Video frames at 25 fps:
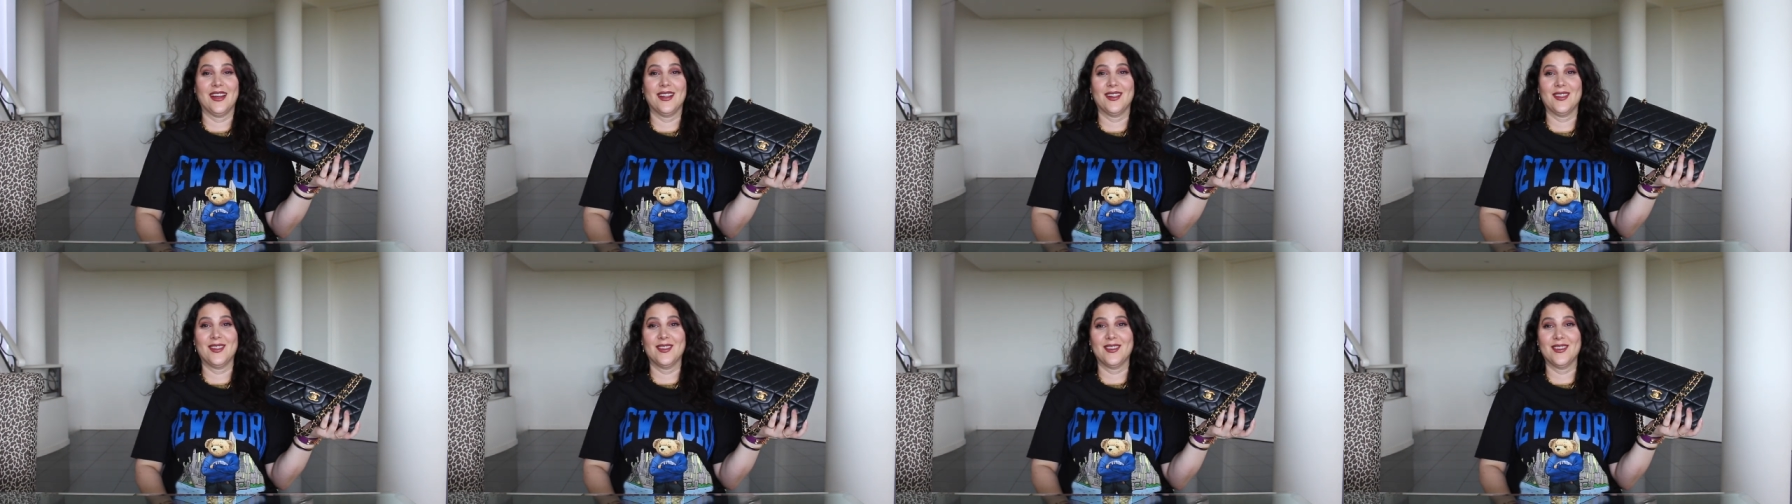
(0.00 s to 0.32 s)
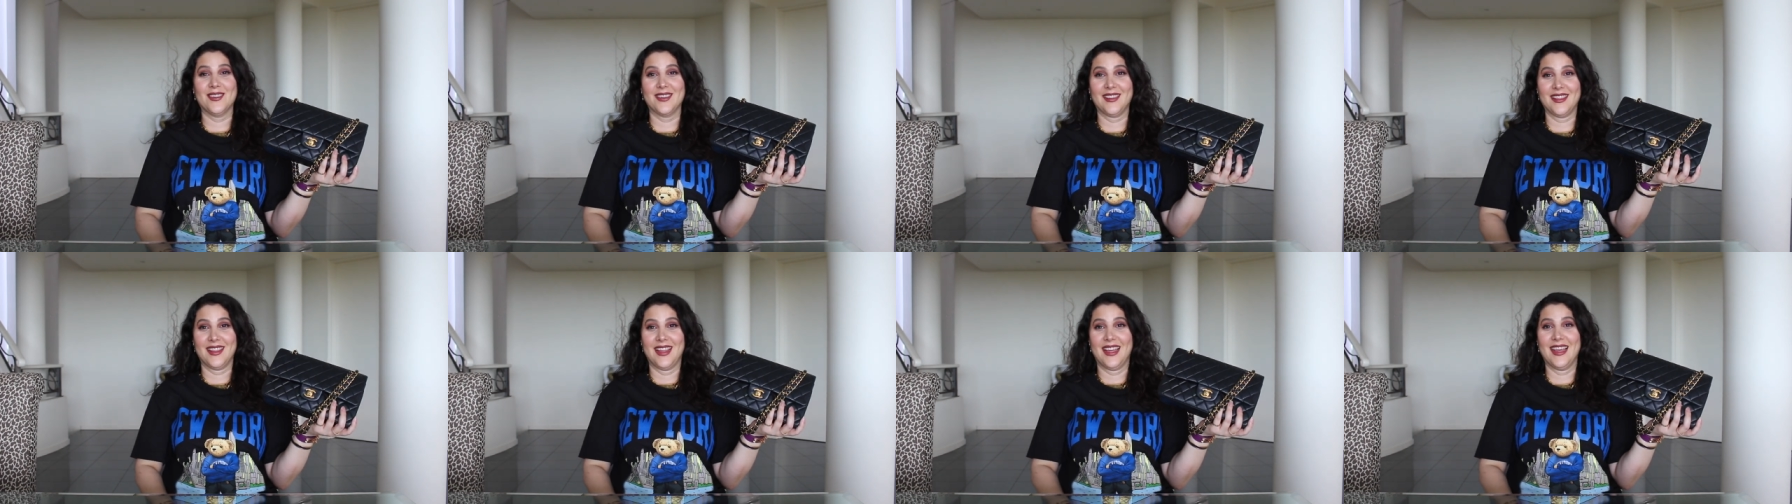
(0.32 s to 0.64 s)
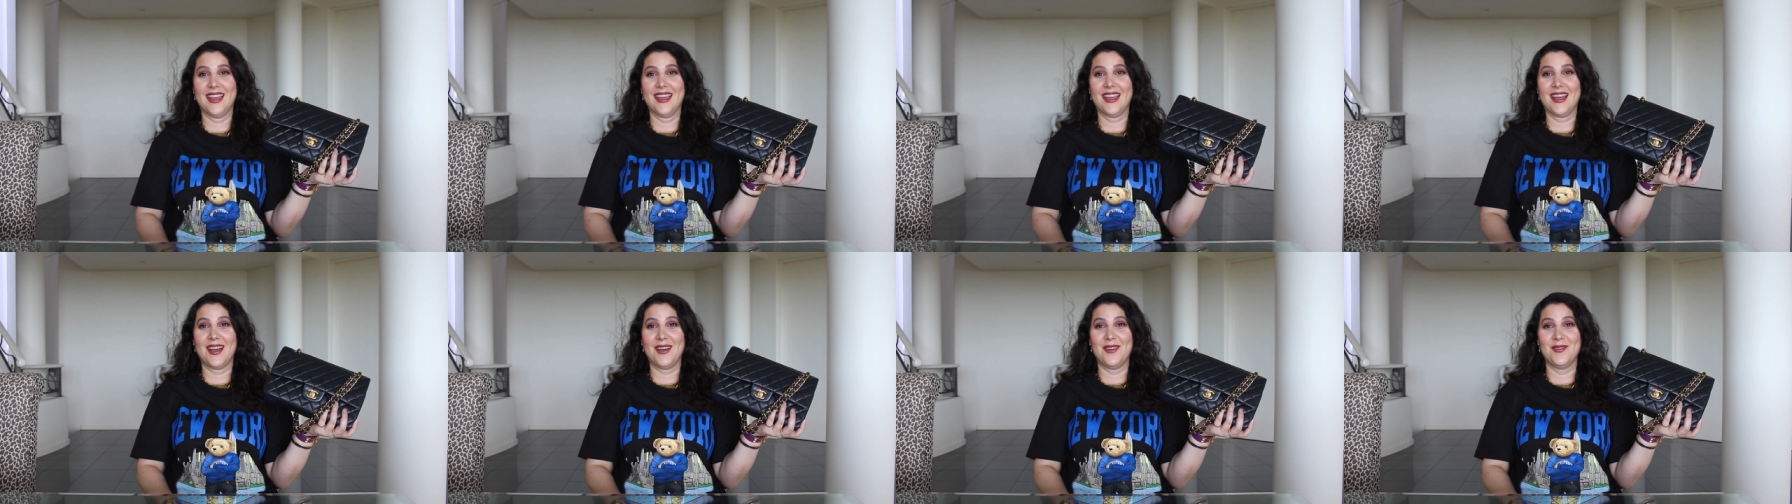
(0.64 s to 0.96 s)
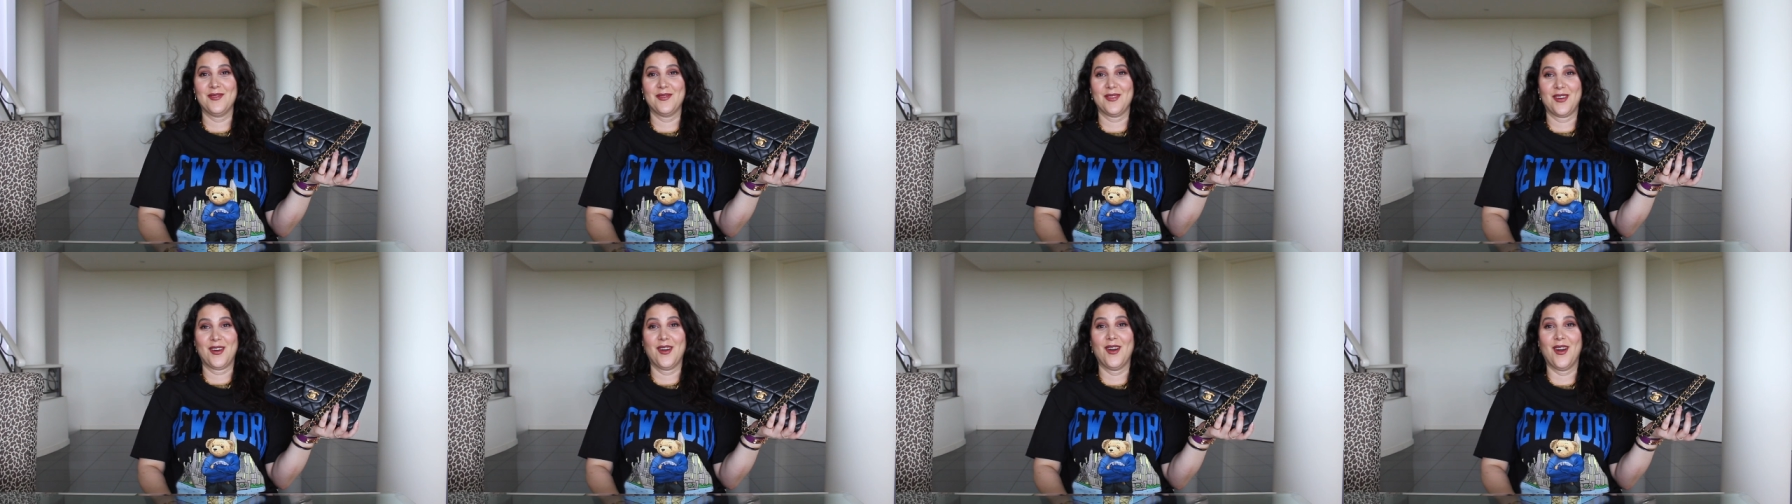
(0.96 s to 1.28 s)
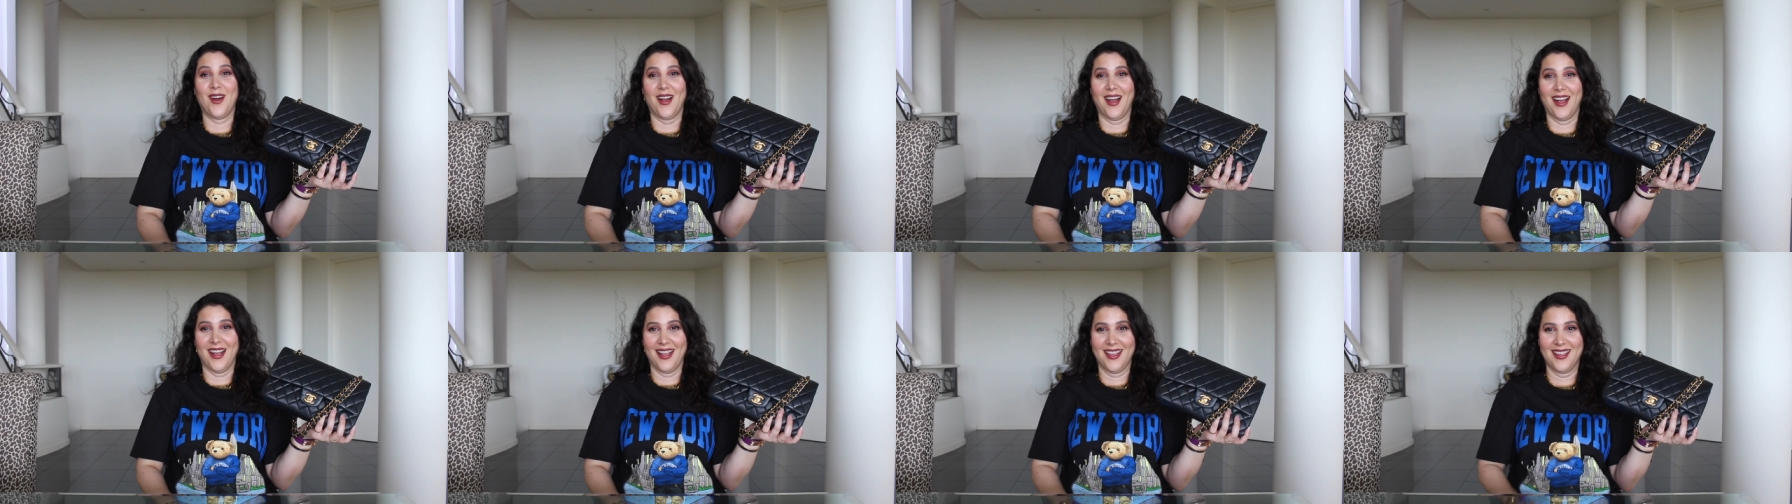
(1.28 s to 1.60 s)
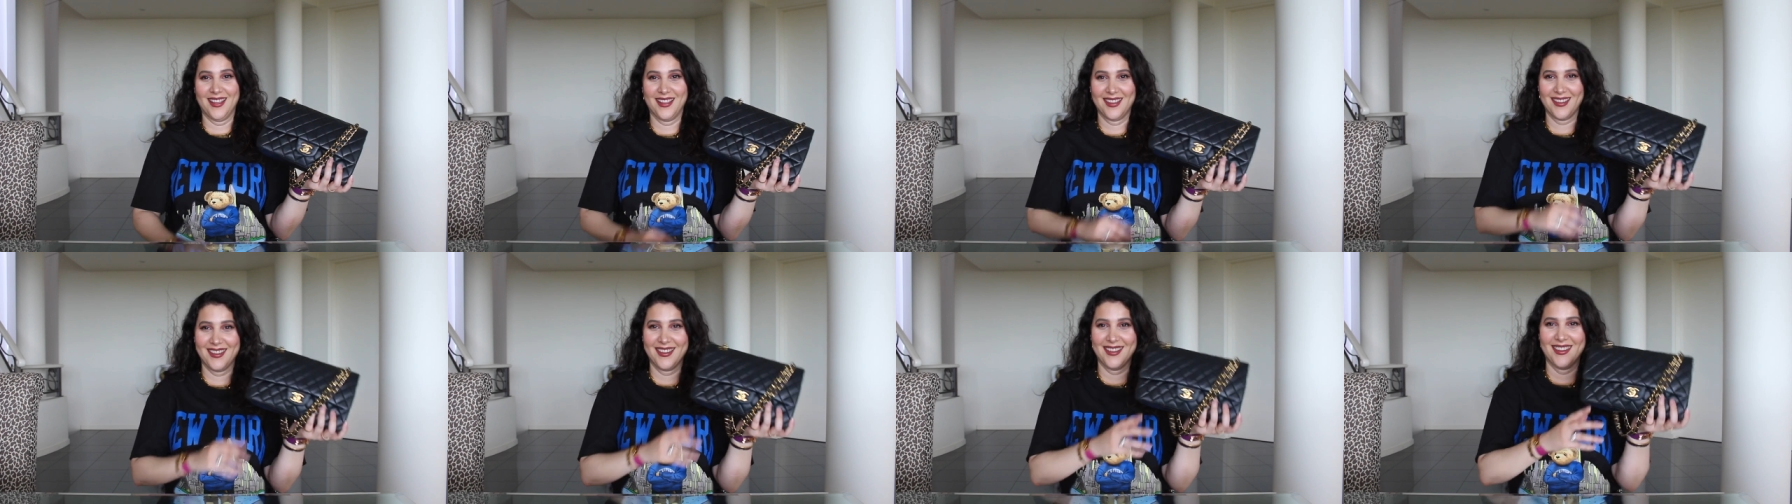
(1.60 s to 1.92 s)
I look like I'm
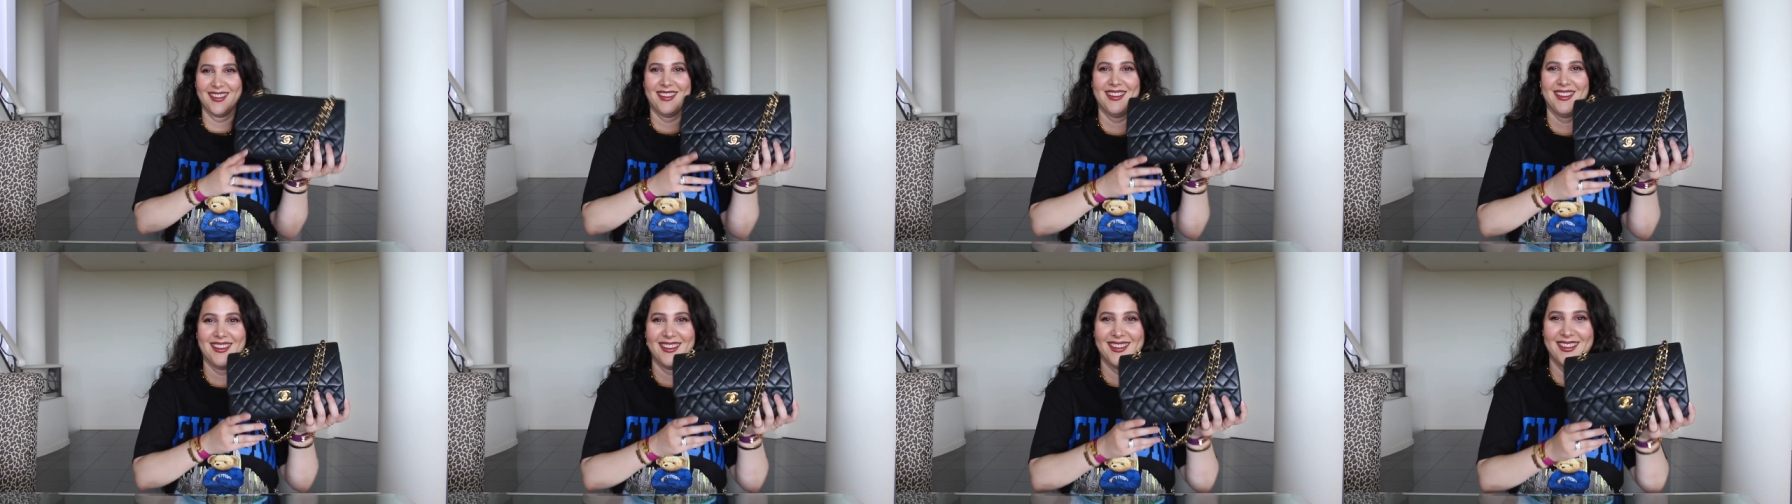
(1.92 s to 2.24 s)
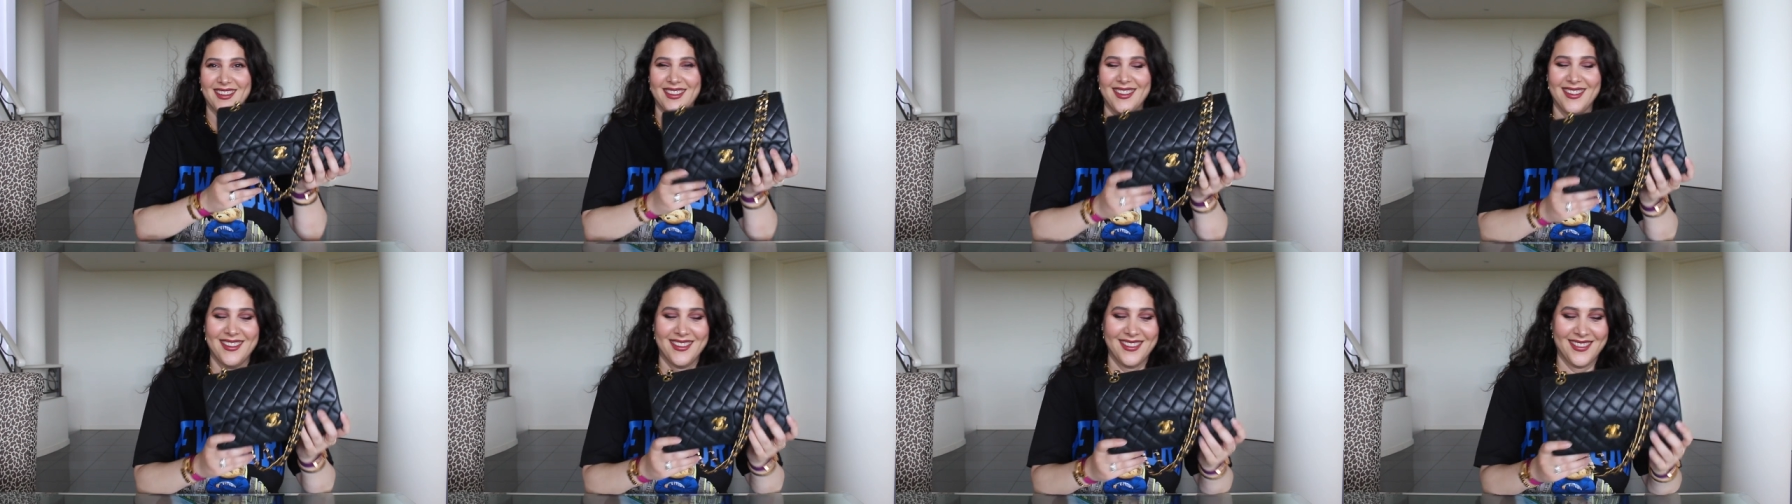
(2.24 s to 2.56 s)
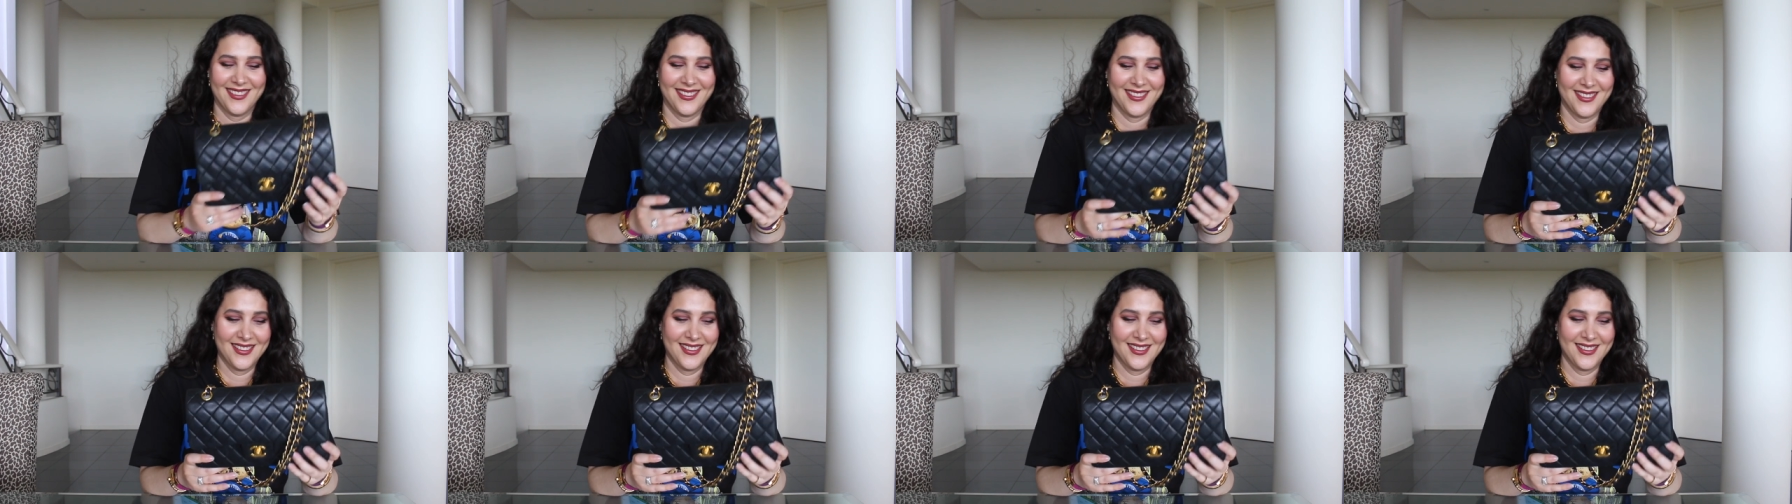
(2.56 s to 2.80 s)
crying.